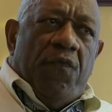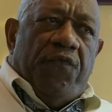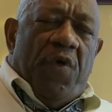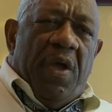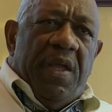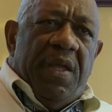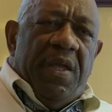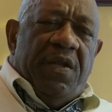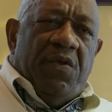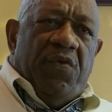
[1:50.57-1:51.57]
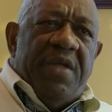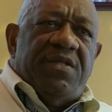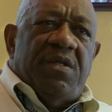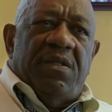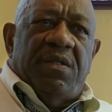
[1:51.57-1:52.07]
for
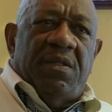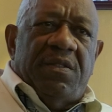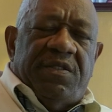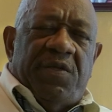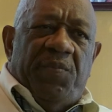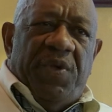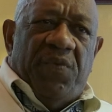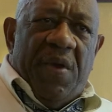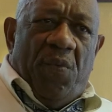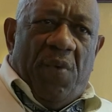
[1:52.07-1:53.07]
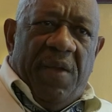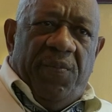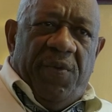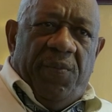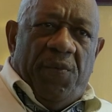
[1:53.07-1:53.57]
integration to be around white
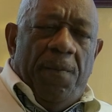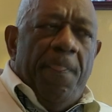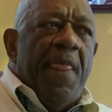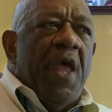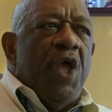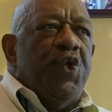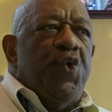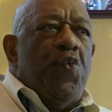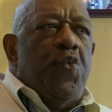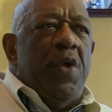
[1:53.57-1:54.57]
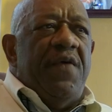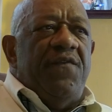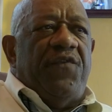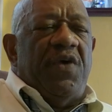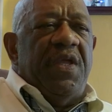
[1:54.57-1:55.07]
people. You went
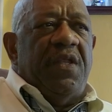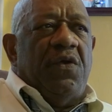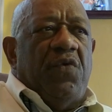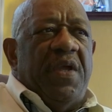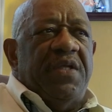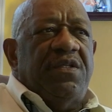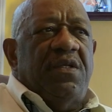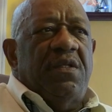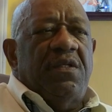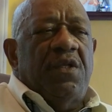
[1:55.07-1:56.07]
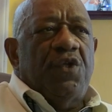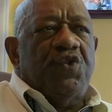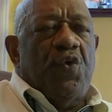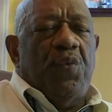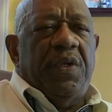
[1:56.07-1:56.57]
for integration
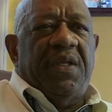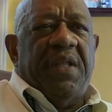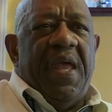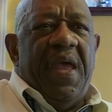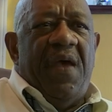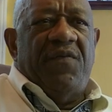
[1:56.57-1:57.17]
so we could have